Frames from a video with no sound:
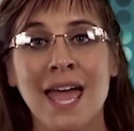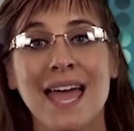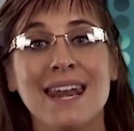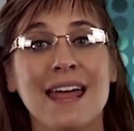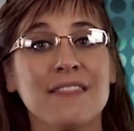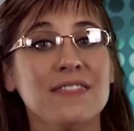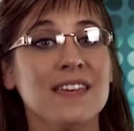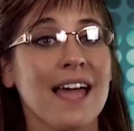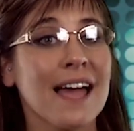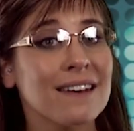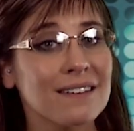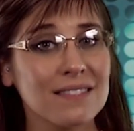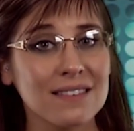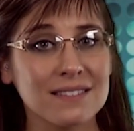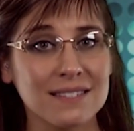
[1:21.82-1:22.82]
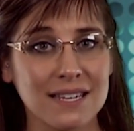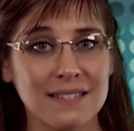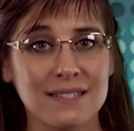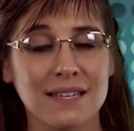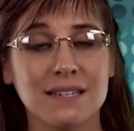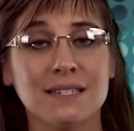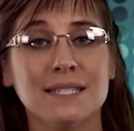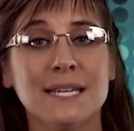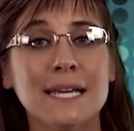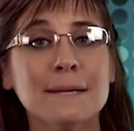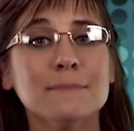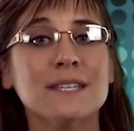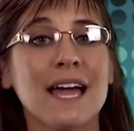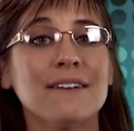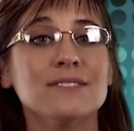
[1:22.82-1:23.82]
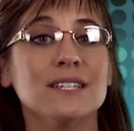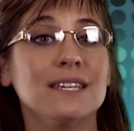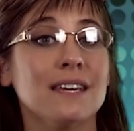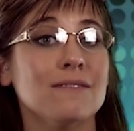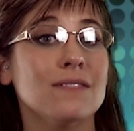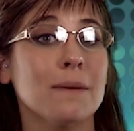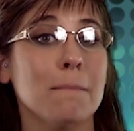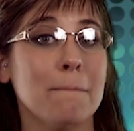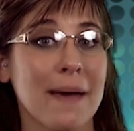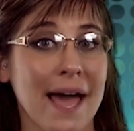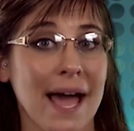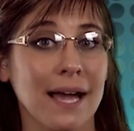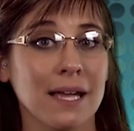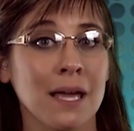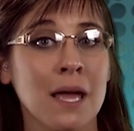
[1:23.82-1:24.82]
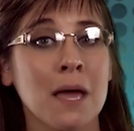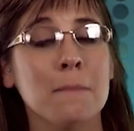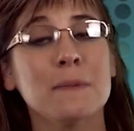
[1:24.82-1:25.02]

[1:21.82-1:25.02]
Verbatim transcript: And at the end of the season, teams have to give them back